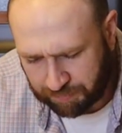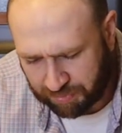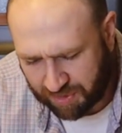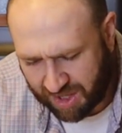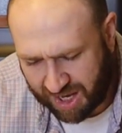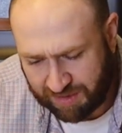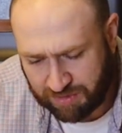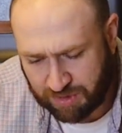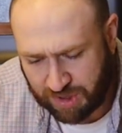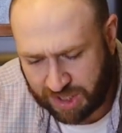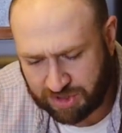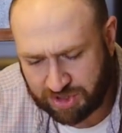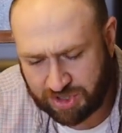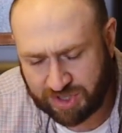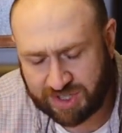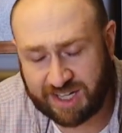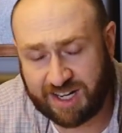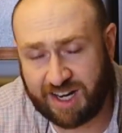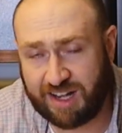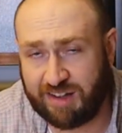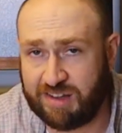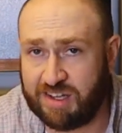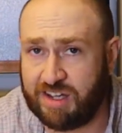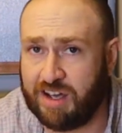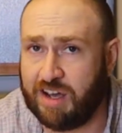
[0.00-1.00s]
After I took it
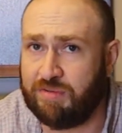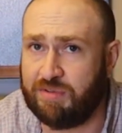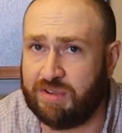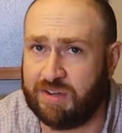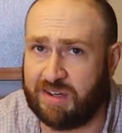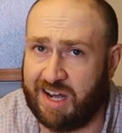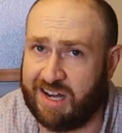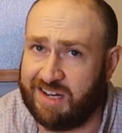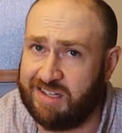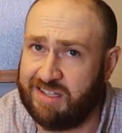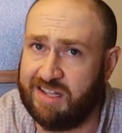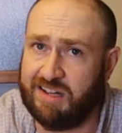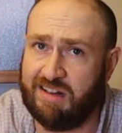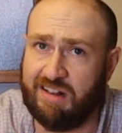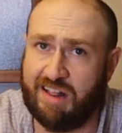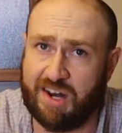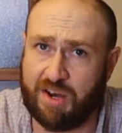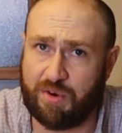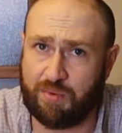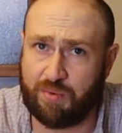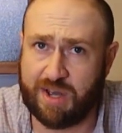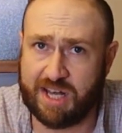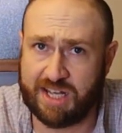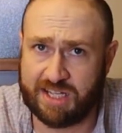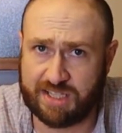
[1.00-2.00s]
out of the oven, I did let
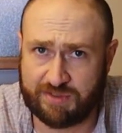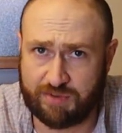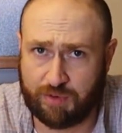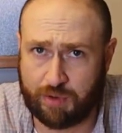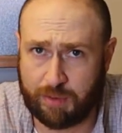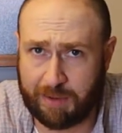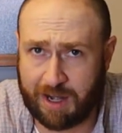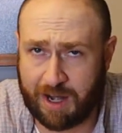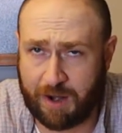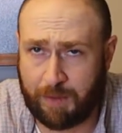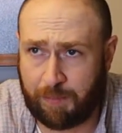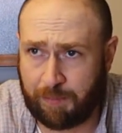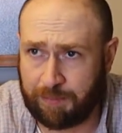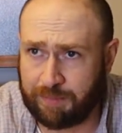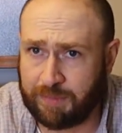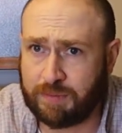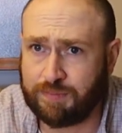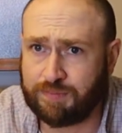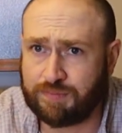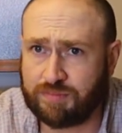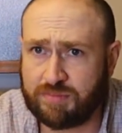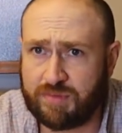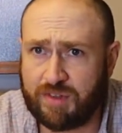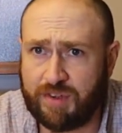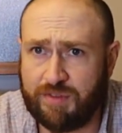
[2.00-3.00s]
it rest for about
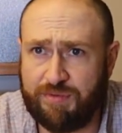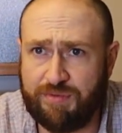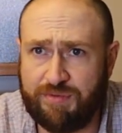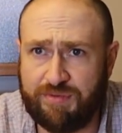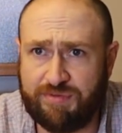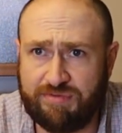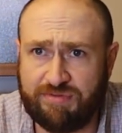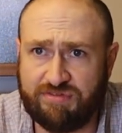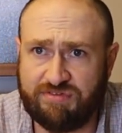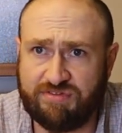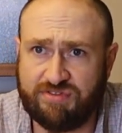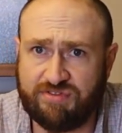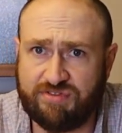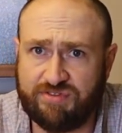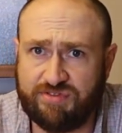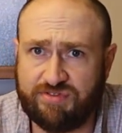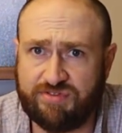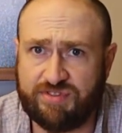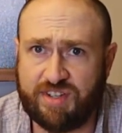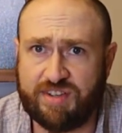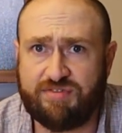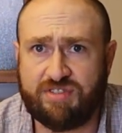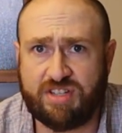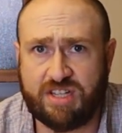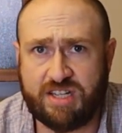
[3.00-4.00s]

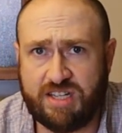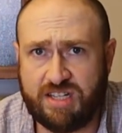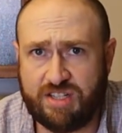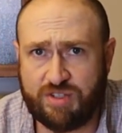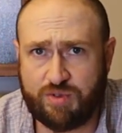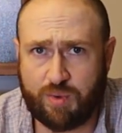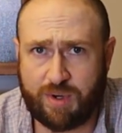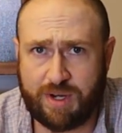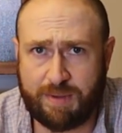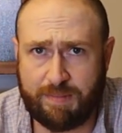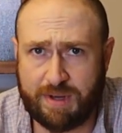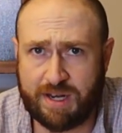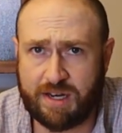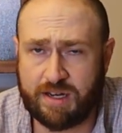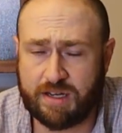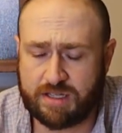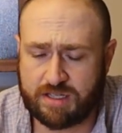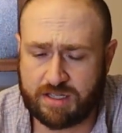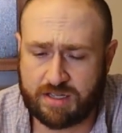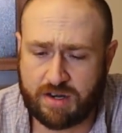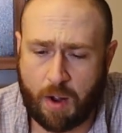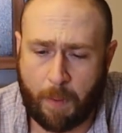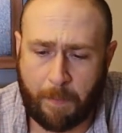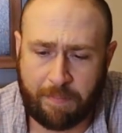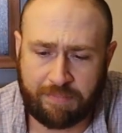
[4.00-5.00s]
15-20
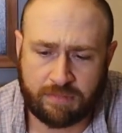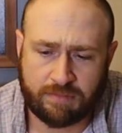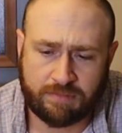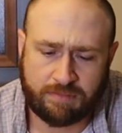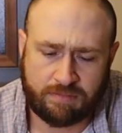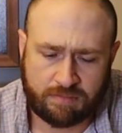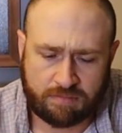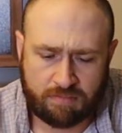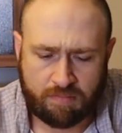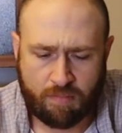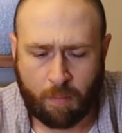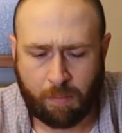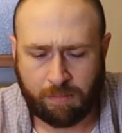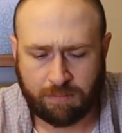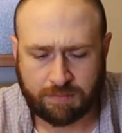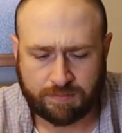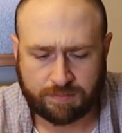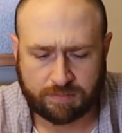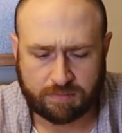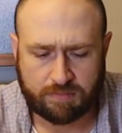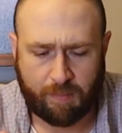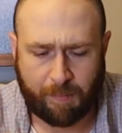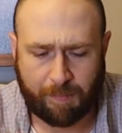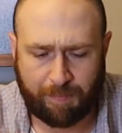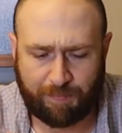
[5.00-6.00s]
minutes.
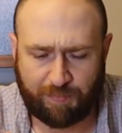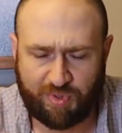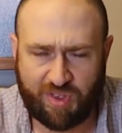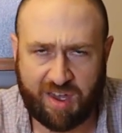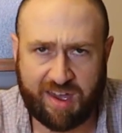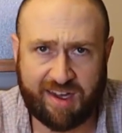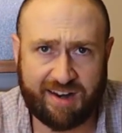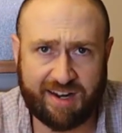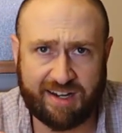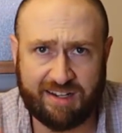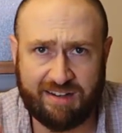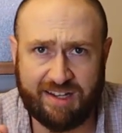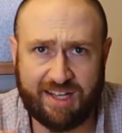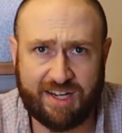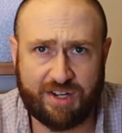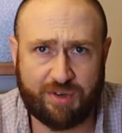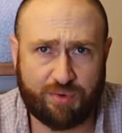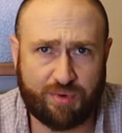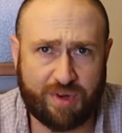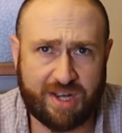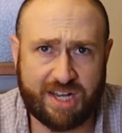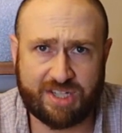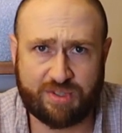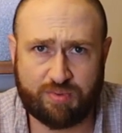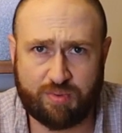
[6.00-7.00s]
And I let it
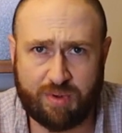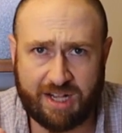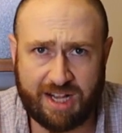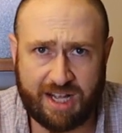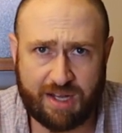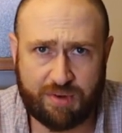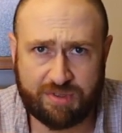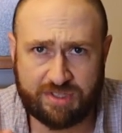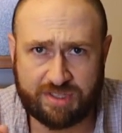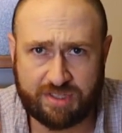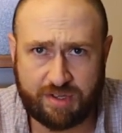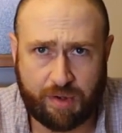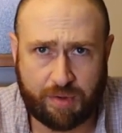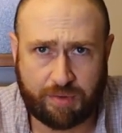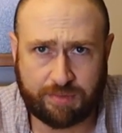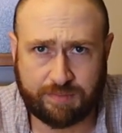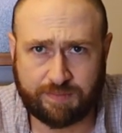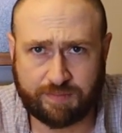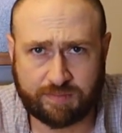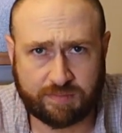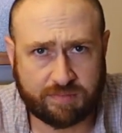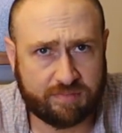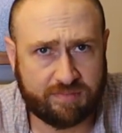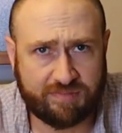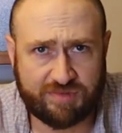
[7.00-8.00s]
rest while I was
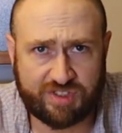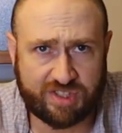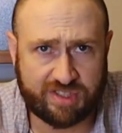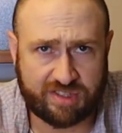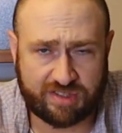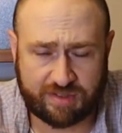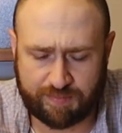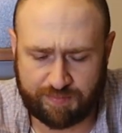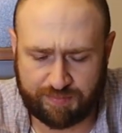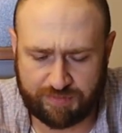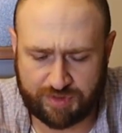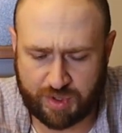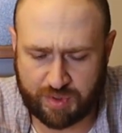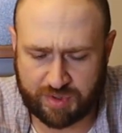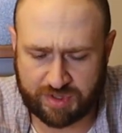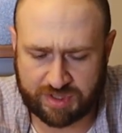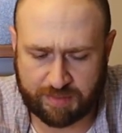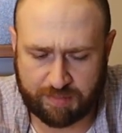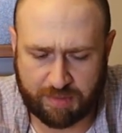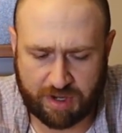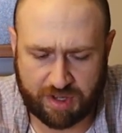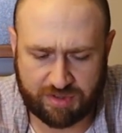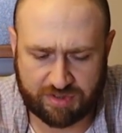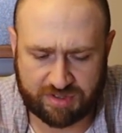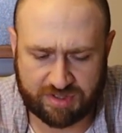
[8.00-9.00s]
just doing
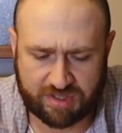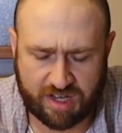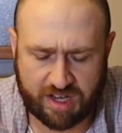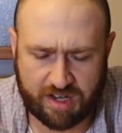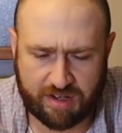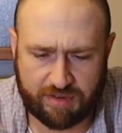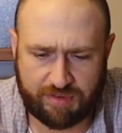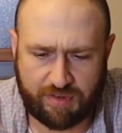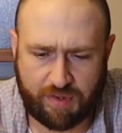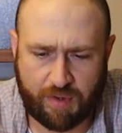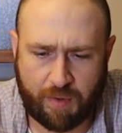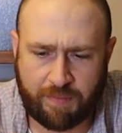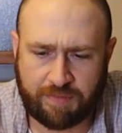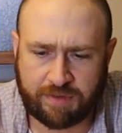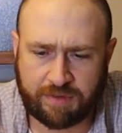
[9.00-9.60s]
some other stuff.